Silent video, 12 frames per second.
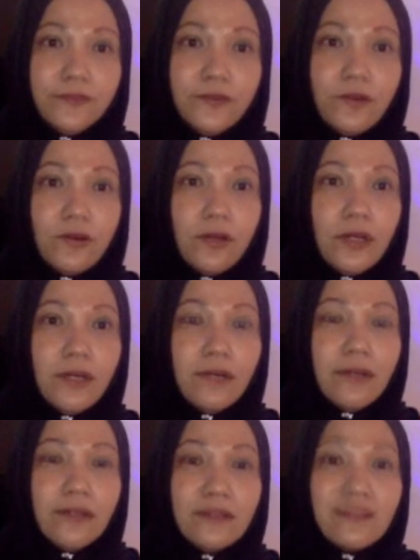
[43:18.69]
for
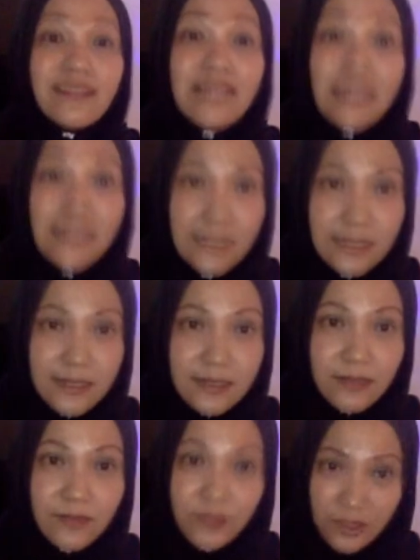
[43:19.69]

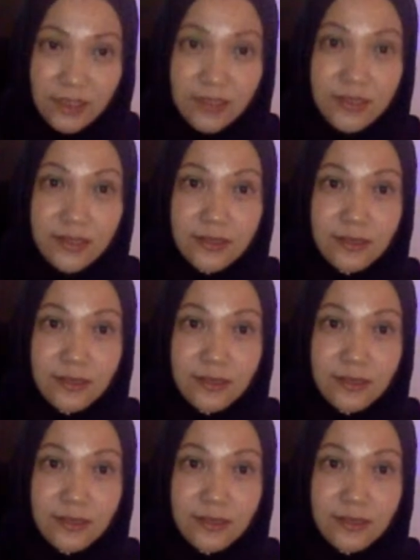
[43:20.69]
trillions of dollars.